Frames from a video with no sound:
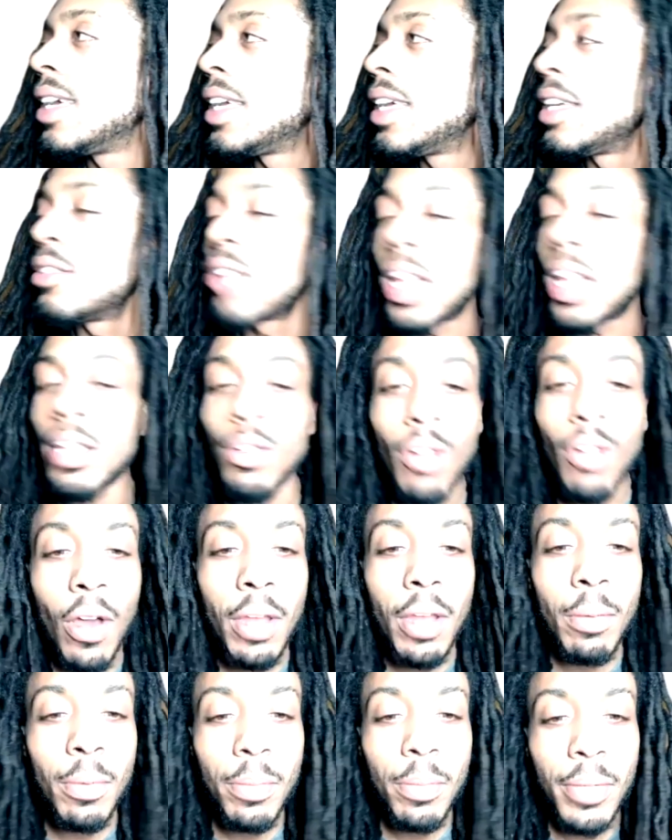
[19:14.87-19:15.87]
He's like, you called
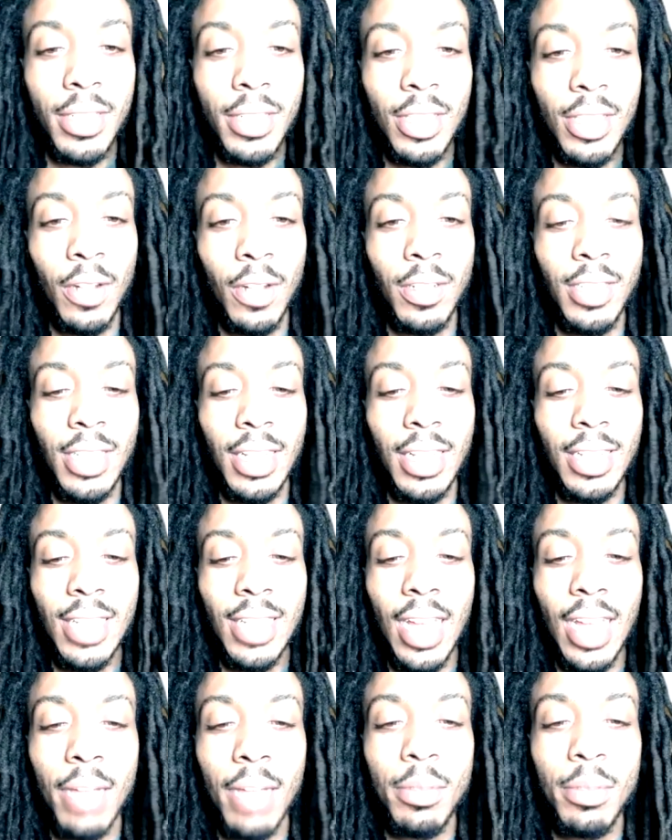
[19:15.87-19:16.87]
him a bitch 13
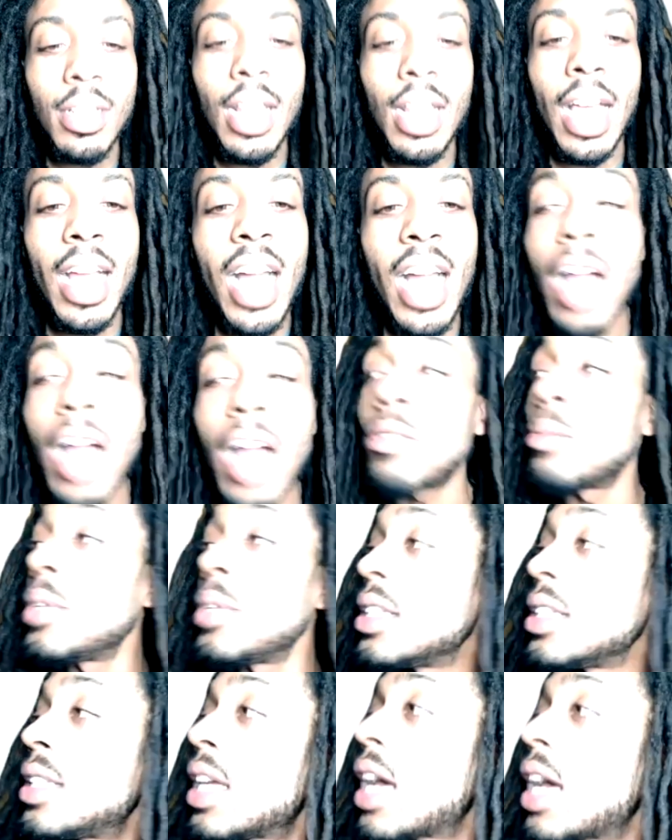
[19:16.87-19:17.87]
times. He like, however
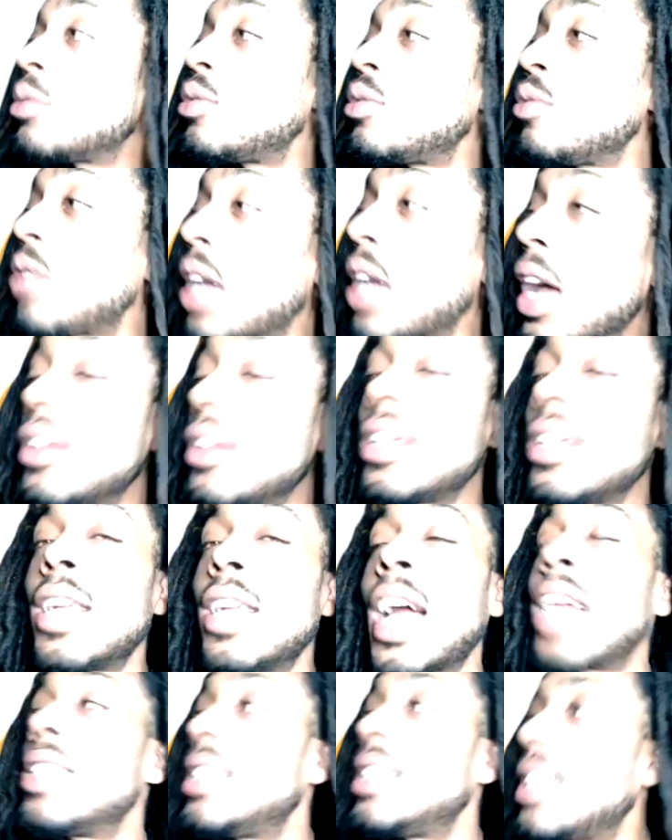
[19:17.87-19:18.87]
many times you counted it,
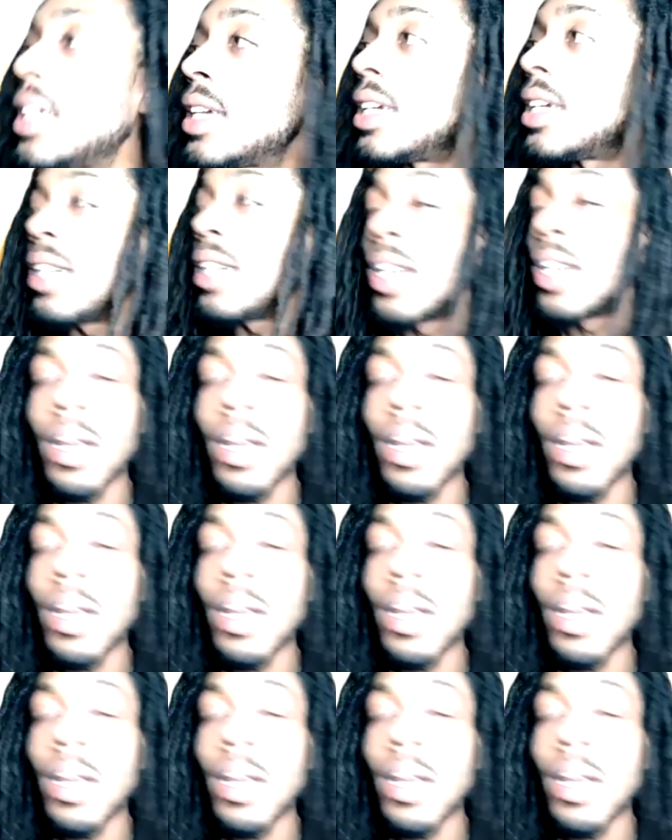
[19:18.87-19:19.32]
I did.